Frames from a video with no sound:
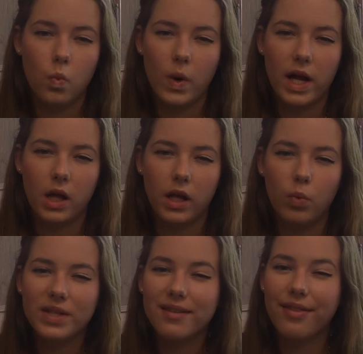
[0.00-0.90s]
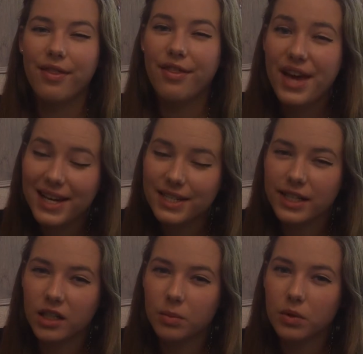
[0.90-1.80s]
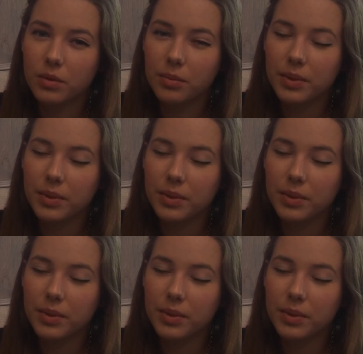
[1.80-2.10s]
Well, it wasn't that terrible